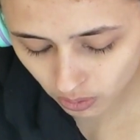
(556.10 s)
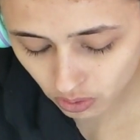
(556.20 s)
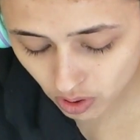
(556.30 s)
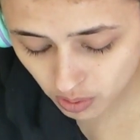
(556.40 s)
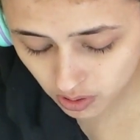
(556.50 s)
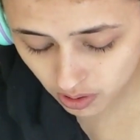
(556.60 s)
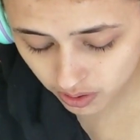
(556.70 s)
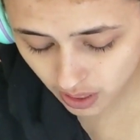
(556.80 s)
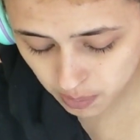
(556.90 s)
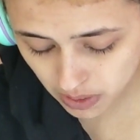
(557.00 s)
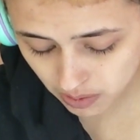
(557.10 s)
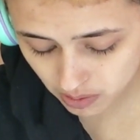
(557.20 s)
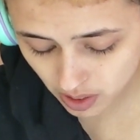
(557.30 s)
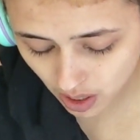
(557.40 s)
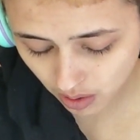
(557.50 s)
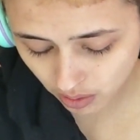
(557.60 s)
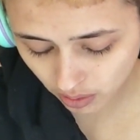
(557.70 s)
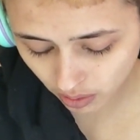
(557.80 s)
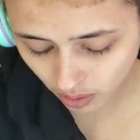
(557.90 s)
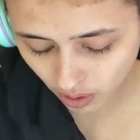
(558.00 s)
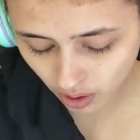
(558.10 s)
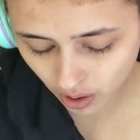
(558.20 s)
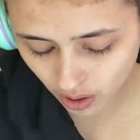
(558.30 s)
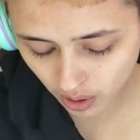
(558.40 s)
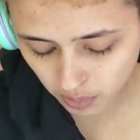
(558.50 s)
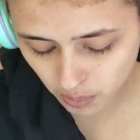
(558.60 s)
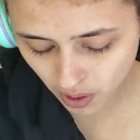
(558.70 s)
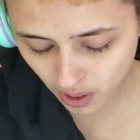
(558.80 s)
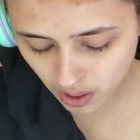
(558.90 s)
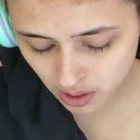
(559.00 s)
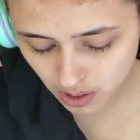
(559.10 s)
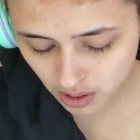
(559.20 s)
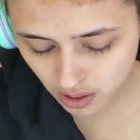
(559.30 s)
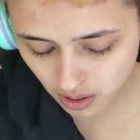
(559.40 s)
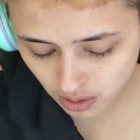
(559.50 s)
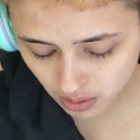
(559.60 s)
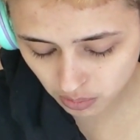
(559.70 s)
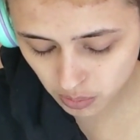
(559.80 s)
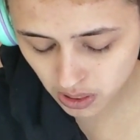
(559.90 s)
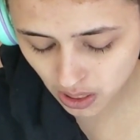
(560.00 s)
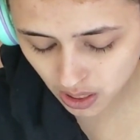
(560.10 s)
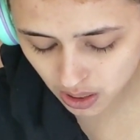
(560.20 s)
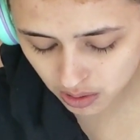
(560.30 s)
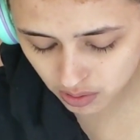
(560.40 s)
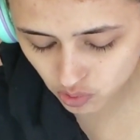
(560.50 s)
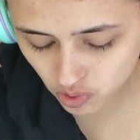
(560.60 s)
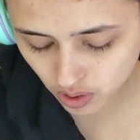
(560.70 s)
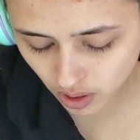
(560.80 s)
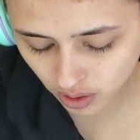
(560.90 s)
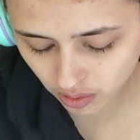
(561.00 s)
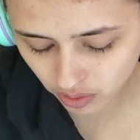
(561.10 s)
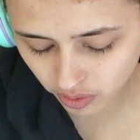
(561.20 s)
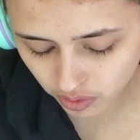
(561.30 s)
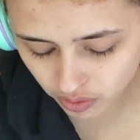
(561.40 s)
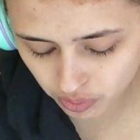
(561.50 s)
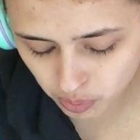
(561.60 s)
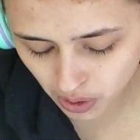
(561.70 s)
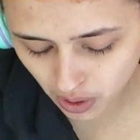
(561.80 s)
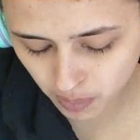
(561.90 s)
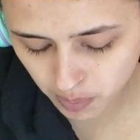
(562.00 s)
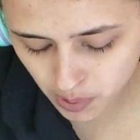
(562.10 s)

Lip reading: So with all that being said, I began to kind of become a